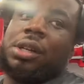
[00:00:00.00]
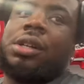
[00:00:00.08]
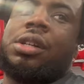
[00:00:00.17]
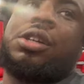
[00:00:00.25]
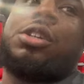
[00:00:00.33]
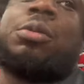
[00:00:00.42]

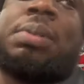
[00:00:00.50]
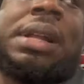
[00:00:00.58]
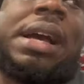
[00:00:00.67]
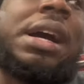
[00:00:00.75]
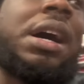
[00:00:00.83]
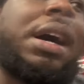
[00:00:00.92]
Dude be
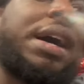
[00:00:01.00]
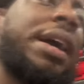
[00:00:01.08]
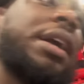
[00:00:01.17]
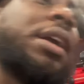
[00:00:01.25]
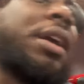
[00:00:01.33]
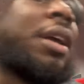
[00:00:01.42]
like, oh,
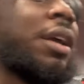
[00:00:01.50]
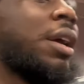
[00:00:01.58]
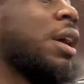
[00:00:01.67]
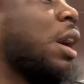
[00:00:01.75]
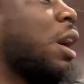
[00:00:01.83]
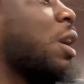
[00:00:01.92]
hey,
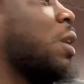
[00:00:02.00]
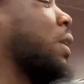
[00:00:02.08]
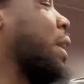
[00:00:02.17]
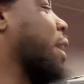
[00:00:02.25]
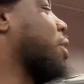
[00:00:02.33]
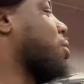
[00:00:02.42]
I don't
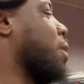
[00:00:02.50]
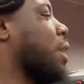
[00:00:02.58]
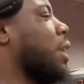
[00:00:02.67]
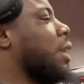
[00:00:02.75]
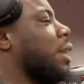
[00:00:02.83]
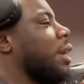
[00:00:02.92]
like
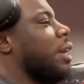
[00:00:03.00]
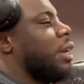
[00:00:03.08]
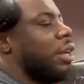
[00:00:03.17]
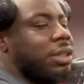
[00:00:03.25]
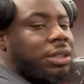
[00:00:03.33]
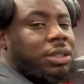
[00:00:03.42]
training
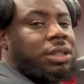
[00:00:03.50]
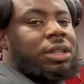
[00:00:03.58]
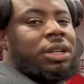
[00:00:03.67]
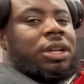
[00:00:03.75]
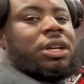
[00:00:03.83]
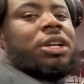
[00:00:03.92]
legs.
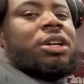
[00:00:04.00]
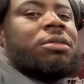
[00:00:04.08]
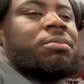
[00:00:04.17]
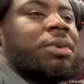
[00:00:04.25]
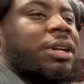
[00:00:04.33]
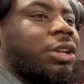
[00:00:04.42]

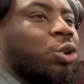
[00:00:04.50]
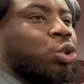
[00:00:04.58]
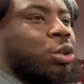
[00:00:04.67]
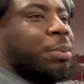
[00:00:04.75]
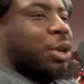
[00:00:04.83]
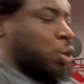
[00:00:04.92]
But
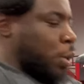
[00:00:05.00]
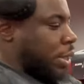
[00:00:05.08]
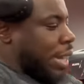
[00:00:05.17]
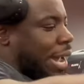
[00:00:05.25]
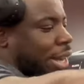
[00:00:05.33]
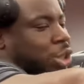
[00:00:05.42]
dudes will be quick
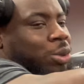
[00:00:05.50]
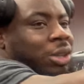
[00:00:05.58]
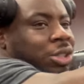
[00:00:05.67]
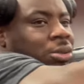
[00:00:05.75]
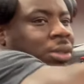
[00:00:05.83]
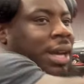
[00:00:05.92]
to ask you
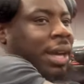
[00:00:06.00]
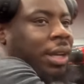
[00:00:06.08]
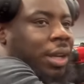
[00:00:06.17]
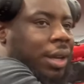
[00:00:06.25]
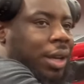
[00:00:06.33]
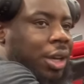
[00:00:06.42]
what you take.
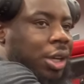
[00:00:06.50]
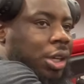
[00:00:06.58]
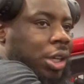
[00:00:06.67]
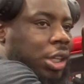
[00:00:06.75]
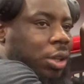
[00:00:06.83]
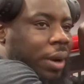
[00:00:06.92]

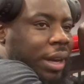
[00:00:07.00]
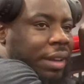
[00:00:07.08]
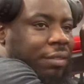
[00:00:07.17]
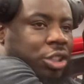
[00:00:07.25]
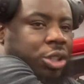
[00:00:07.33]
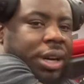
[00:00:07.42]
You ain't
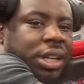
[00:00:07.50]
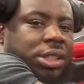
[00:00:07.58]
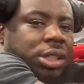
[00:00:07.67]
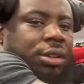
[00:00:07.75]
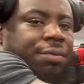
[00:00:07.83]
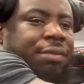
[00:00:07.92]
even training
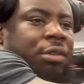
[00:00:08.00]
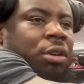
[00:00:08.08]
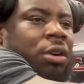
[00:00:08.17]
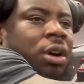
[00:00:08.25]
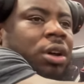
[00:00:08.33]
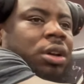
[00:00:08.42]
to
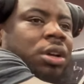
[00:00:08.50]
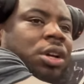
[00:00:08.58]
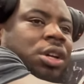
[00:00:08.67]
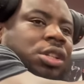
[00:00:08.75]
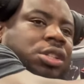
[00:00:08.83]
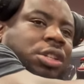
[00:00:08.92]

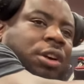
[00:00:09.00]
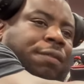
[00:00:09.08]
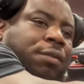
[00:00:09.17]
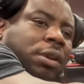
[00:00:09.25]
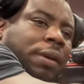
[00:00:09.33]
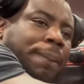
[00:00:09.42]
your
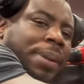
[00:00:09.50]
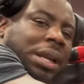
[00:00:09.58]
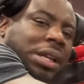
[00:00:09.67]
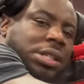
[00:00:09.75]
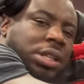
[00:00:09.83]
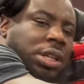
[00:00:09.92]
full
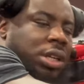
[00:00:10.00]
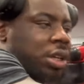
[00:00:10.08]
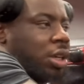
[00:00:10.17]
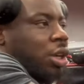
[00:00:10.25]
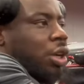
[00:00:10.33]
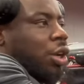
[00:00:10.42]
ability.
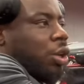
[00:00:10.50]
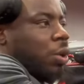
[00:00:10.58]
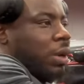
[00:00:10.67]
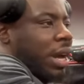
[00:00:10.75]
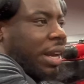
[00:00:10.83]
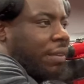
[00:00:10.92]

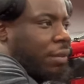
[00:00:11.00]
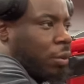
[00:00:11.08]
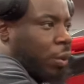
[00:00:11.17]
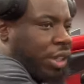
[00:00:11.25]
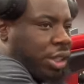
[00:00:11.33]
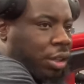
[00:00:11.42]
You're
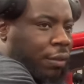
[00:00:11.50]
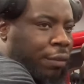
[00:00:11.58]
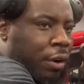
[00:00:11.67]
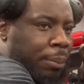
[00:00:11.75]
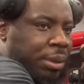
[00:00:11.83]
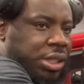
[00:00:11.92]
even reaching the
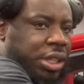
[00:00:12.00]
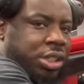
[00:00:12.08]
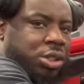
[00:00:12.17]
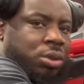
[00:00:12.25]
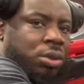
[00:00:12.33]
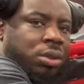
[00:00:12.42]
full
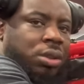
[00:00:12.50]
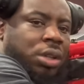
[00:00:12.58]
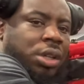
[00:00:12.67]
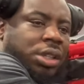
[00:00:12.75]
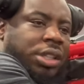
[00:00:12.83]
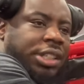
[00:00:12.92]
potential
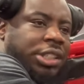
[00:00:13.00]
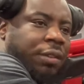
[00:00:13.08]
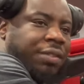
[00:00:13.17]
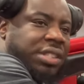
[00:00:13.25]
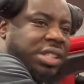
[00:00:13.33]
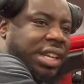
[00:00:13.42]
that your
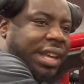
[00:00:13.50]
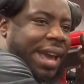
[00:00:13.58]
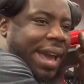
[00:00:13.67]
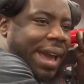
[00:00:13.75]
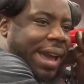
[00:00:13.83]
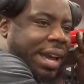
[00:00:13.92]
physique
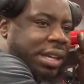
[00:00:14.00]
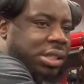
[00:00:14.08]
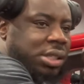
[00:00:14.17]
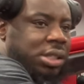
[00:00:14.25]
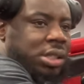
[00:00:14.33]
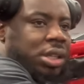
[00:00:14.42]

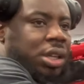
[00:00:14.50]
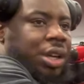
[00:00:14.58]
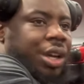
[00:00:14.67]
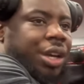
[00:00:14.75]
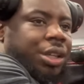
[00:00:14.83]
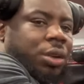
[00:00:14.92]
has,
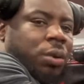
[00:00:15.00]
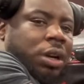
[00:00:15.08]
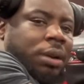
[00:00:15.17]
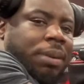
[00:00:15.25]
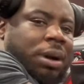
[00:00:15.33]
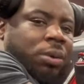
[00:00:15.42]
and you
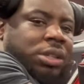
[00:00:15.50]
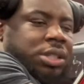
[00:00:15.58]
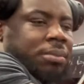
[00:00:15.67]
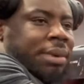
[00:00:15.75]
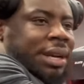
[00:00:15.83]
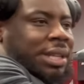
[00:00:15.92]
worried about what
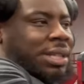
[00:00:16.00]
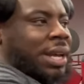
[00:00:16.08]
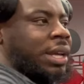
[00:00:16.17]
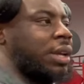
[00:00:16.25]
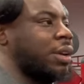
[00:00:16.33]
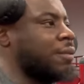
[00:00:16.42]
somebody
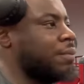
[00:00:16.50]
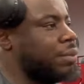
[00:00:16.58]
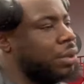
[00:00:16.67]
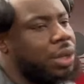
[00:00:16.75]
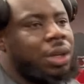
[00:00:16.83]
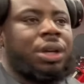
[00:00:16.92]
taking.
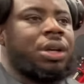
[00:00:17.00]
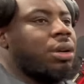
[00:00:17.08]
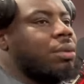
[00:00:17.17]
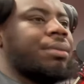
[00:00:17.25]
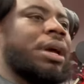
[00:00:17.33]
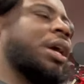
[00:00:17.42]

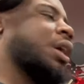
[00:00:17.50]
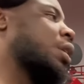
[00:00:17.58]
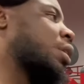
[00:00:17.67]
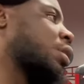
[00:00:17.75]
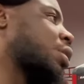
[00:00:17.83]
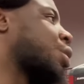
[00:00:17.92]
Man,
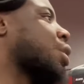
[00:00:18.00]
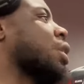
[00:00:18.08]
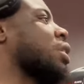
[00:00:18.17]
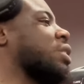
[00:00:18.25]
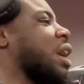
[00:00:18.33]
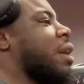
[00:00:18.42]

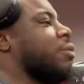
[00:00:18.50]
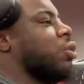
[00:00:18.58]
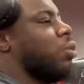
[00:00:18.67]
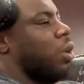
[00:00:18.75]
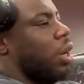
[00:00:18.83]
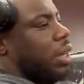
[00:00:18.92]
times are
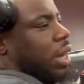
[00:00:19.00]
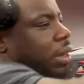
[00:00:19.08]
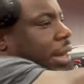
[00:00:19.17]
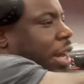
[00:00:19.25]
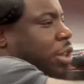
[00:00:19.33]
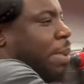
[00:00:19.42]
weird
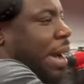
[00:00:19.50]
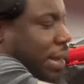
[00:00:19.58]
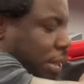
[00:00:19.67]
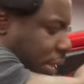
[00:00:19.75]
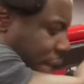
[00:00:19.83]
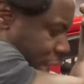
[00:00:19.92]
nowadays. Back
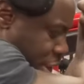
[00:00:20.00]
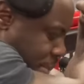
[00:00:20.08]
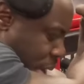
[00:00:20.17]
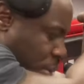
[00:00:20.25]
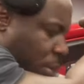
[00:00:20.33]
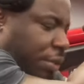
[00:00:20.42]
in the days,
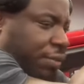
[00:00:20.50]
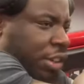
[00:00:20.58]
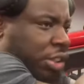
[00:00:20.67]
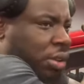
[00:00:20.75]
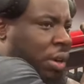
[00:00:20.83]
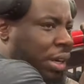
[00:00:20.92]
man, when we
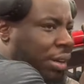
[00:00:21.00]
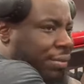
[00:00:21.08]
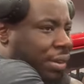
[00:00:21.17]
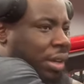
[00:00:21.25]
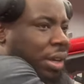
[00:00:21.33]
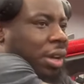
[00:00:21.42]
first started
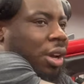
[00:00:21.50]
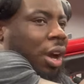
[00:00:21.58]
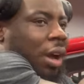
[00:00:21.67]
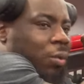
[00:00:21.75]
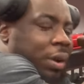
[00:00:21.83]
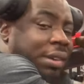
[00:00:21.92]

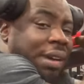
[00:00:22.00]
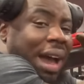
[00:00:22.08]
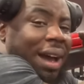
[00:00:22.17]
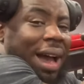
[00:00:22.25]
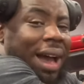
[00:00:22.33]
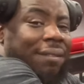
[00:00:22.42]
lifting,
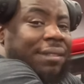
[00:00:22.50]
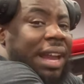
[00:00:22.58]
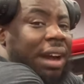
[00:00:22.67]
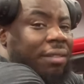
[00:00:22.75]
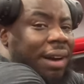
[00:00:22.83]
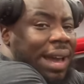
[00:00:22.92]
I've
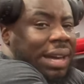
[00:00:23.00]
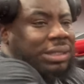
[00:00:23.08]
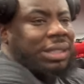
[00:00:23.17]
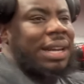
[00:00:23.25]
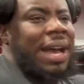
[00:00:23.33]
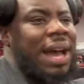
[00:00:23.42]
never asked
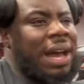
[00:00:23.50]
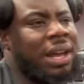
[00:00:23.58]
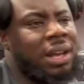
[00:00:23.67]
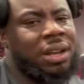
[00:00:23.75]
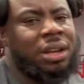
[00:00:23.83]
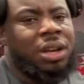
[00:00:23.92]
the guy
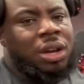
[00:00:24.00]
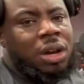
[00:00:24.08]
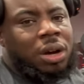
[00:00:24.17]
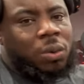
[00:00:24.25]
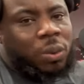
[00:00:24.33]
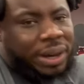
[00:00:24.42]

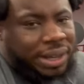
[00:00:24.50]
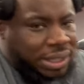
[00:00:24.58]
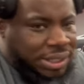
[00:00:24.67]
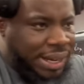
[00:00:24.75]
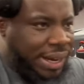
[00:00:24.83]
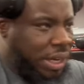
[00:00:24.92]
what
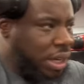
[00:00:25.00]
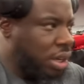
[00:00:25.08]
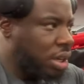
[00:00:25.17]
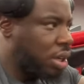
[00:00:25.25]
he's taking.